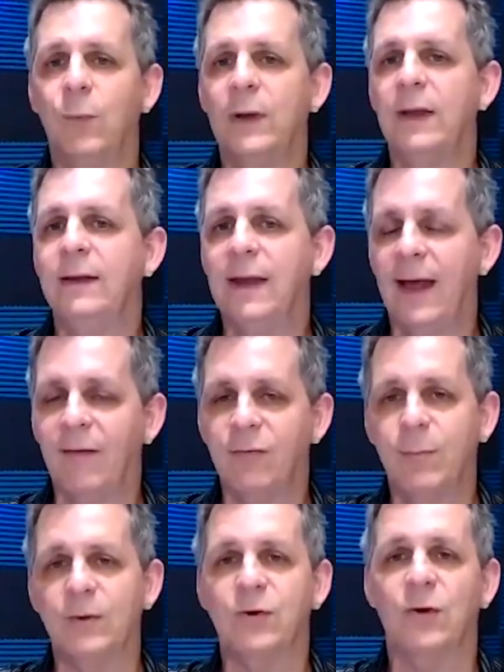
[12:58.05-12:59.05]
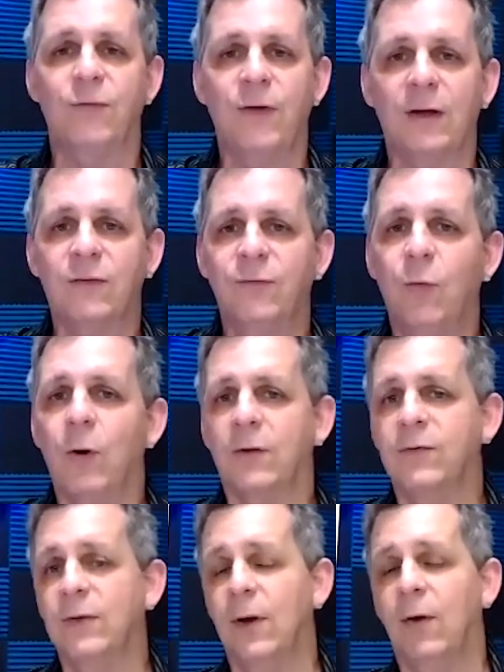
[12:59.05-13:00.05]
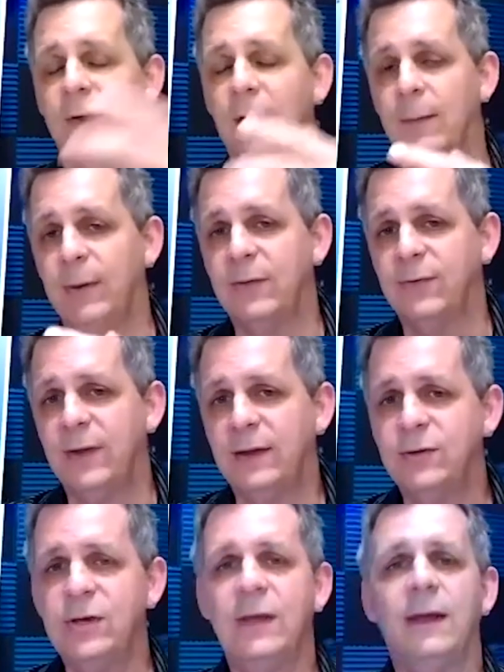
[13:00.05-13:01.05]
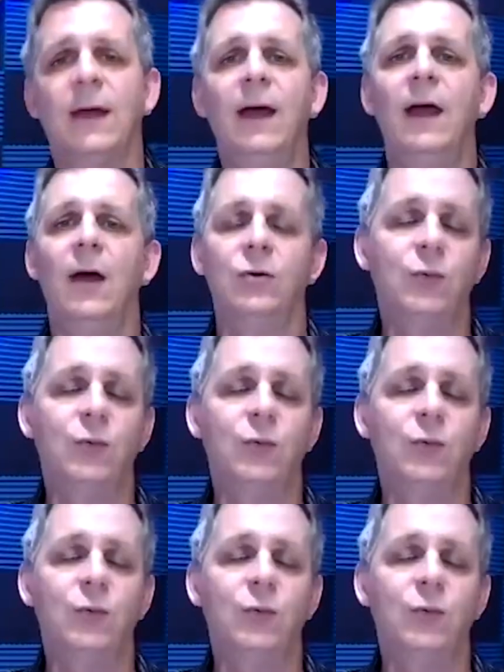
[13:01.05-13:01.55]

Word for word: Do we need to have special effects forks? Is it all going to be CG?